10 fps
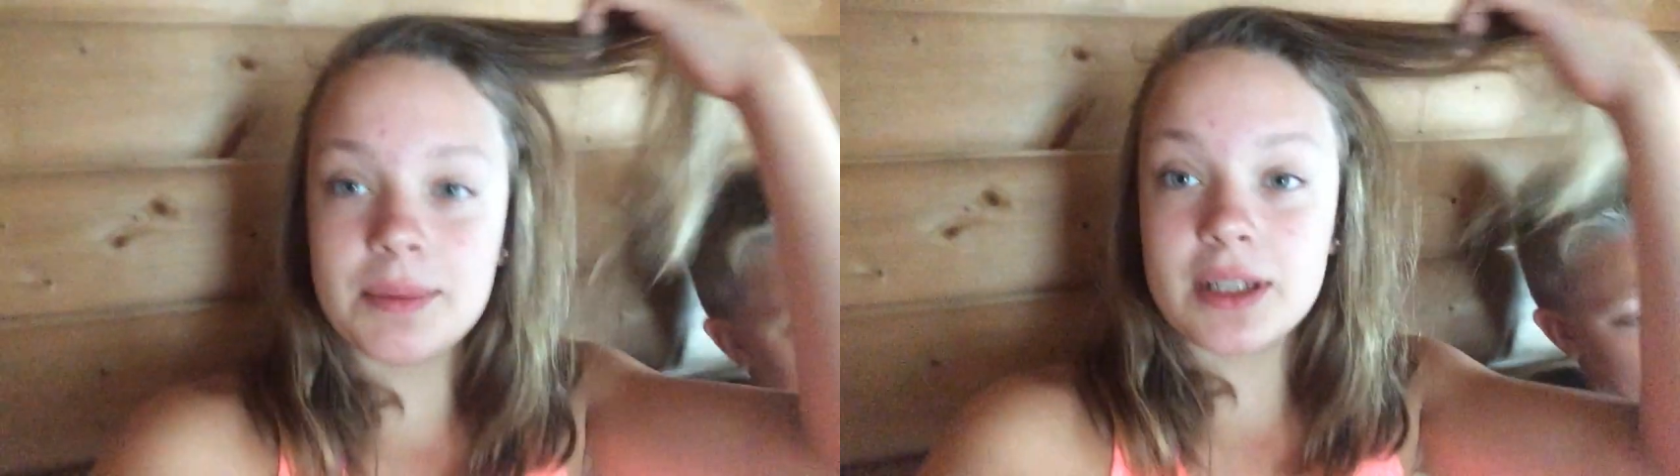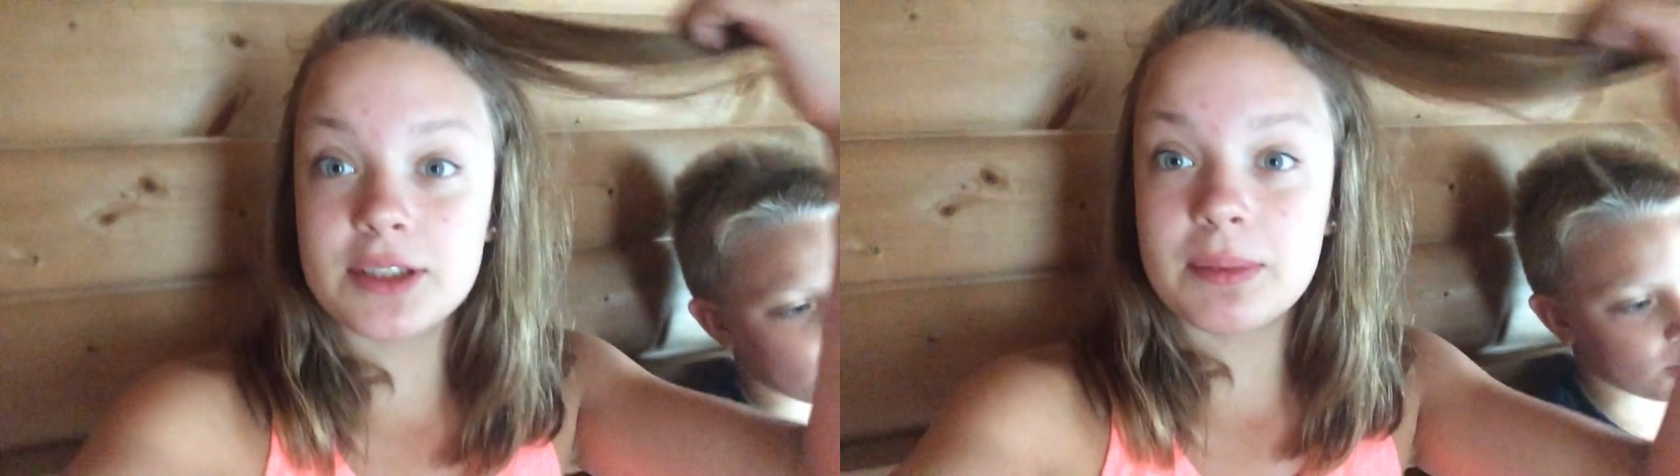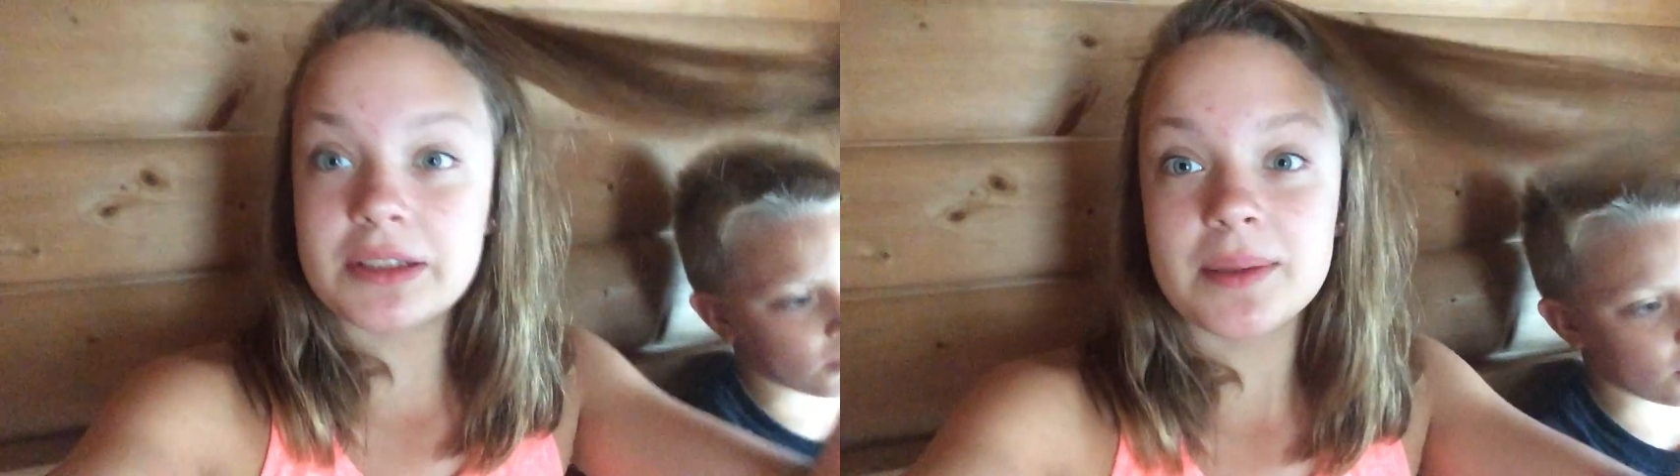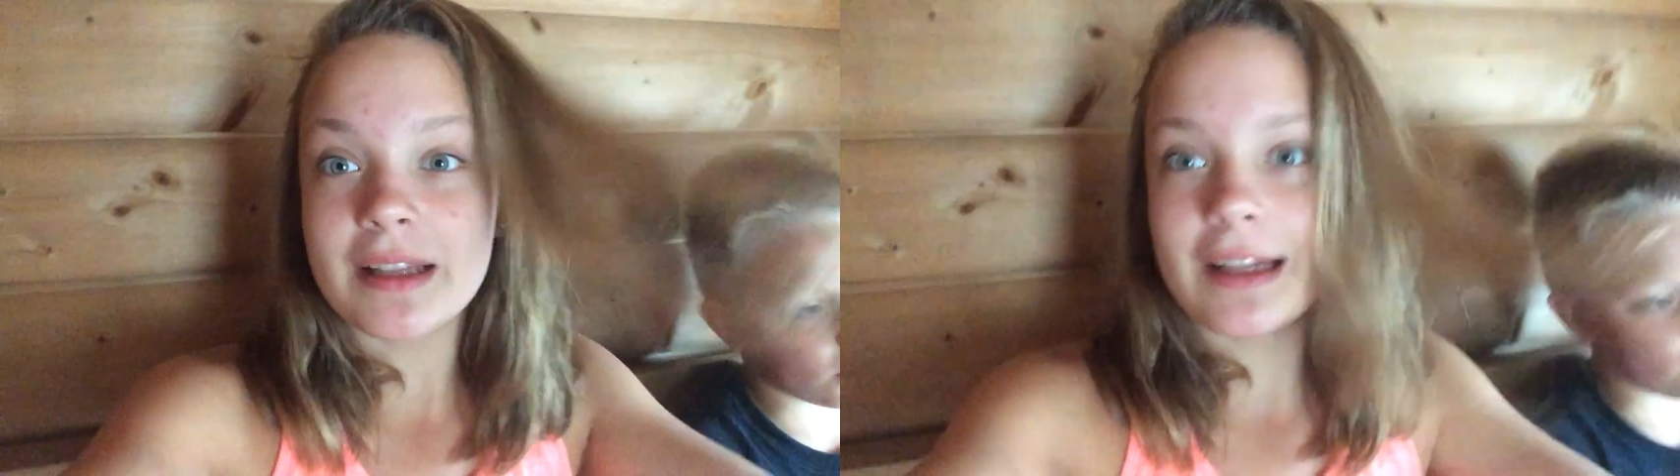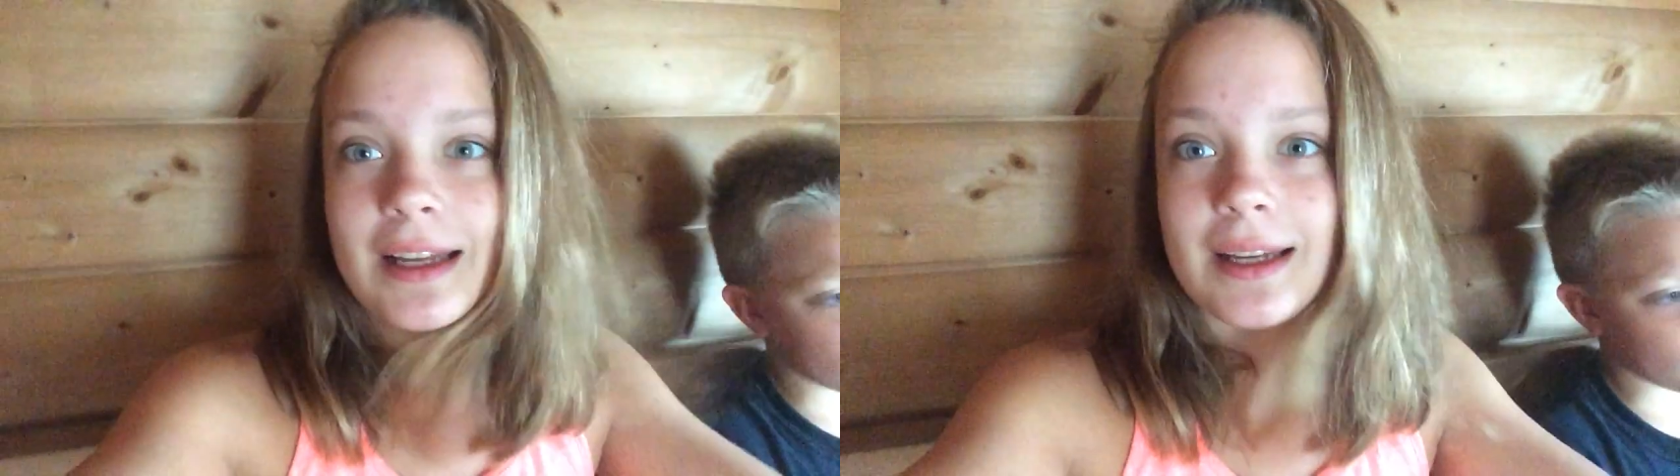I'm not supposed to be
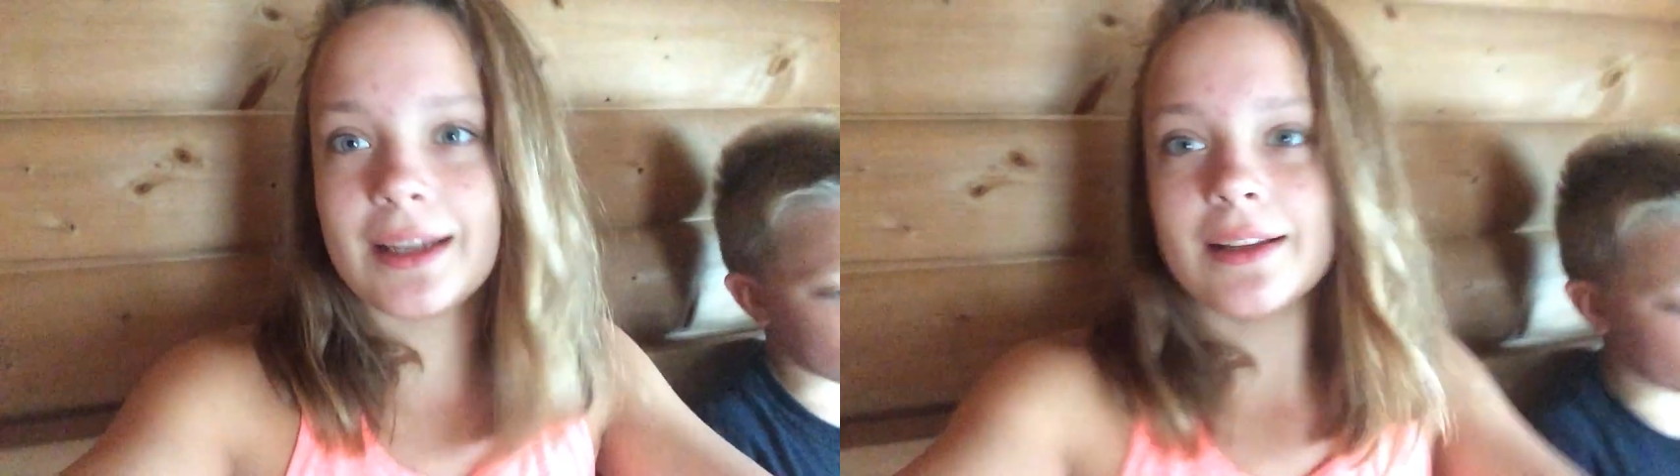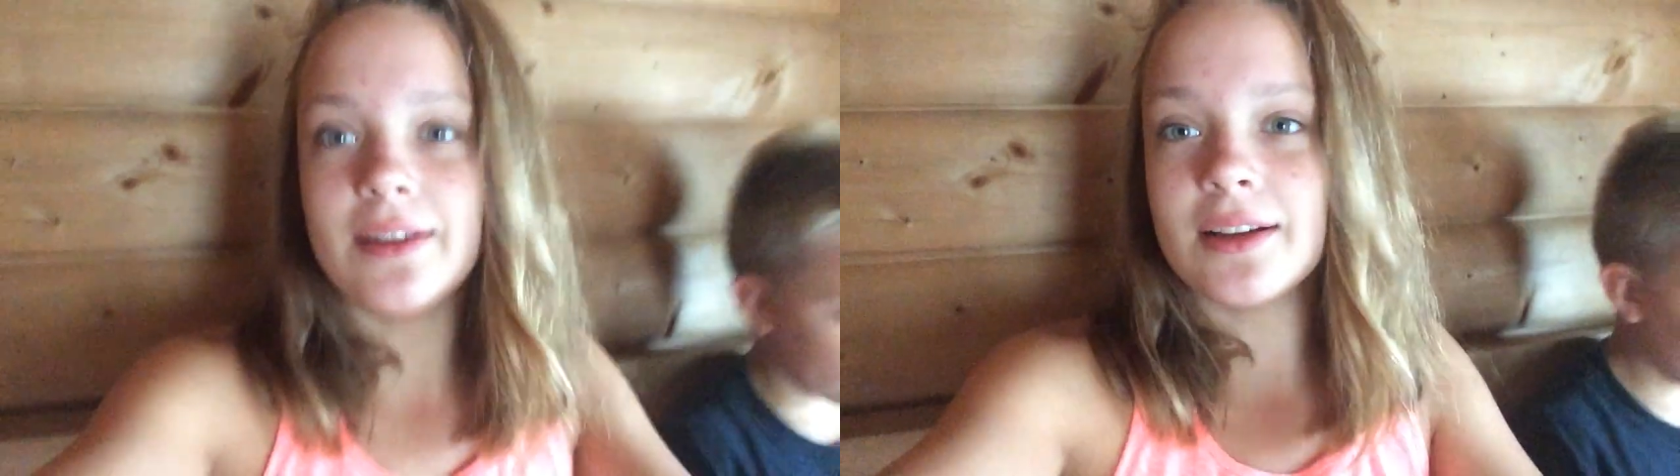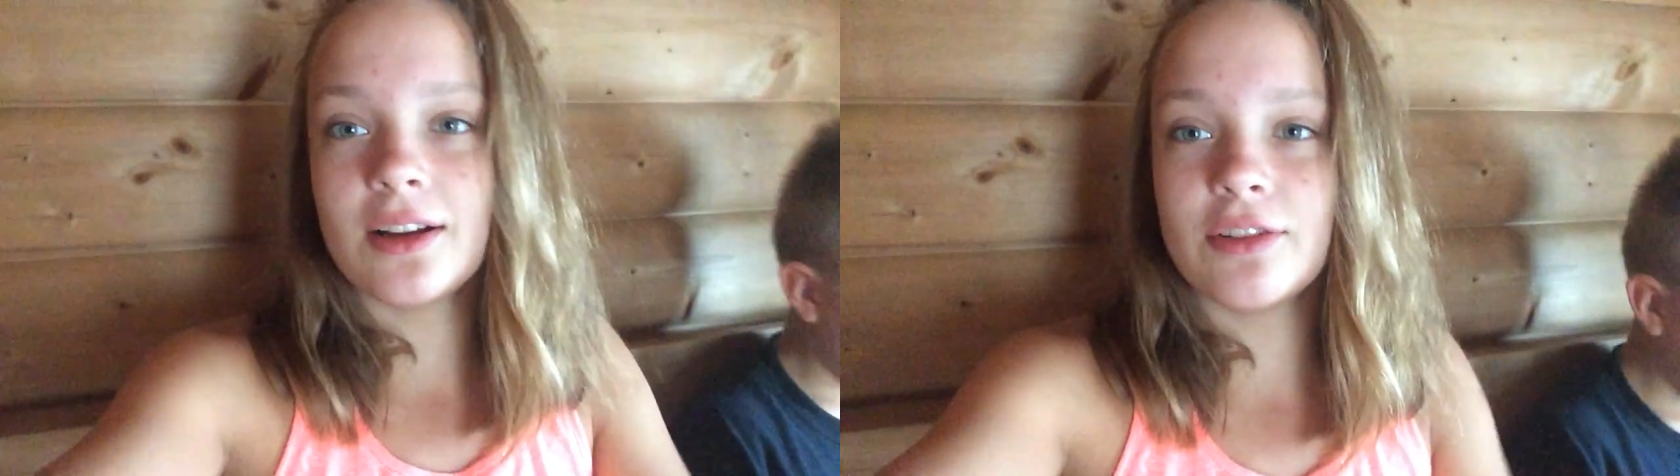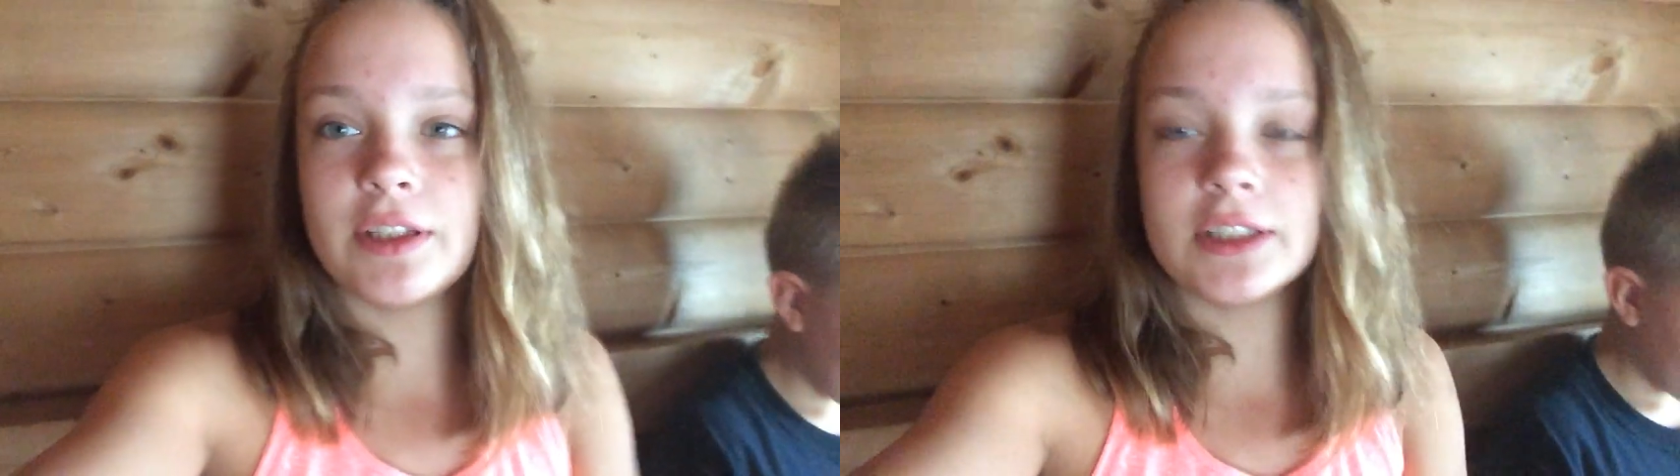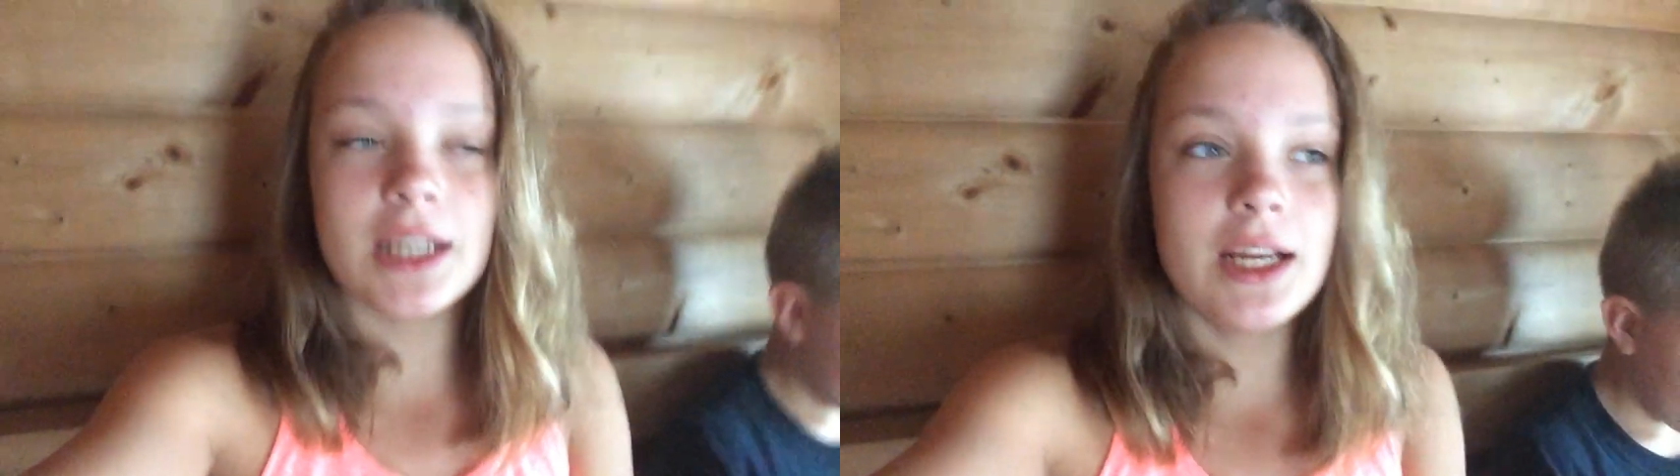like, hey, look at our
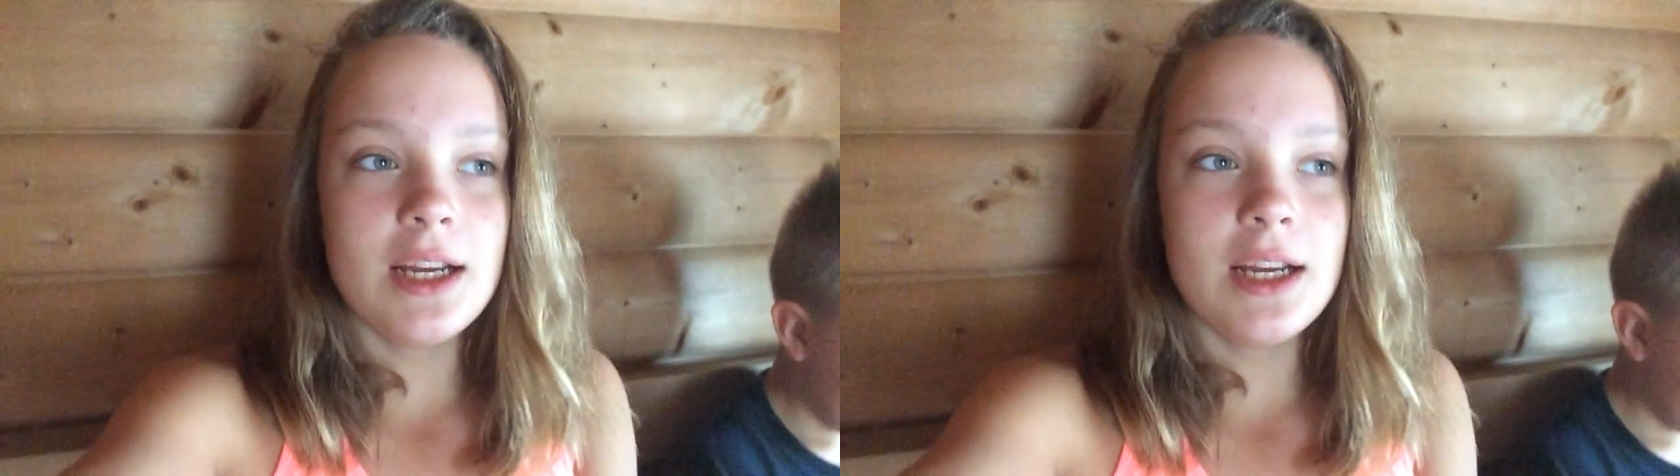views.